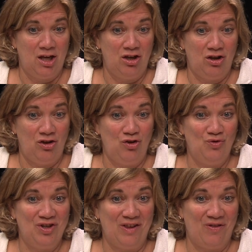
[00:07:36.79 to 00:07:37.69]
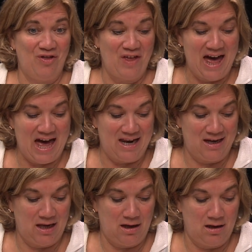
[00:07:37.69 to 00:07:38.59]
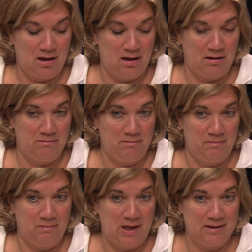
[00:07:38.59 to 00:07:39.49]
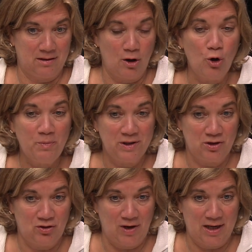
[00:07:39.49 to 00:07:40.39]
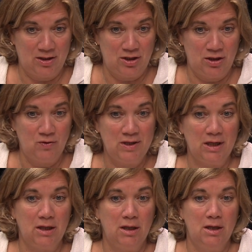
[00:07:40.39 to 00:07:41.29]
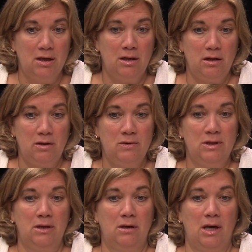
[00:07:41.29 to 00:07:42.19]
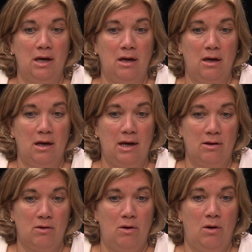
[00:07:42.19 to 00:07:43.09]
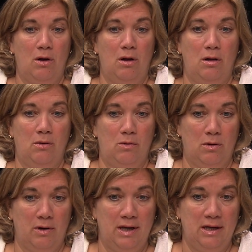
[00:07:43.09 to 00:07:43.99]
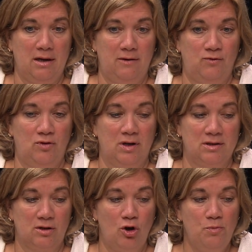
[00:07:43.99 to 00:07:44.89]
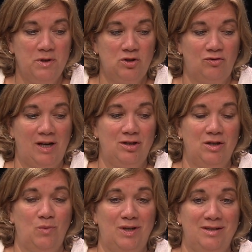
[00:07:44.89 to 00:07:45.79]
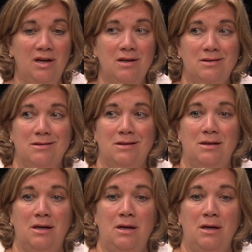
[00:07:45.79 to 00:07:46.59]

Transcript: using that as a coping strategy, using alcohol or any kind of drug as a coping strategy, what it does is it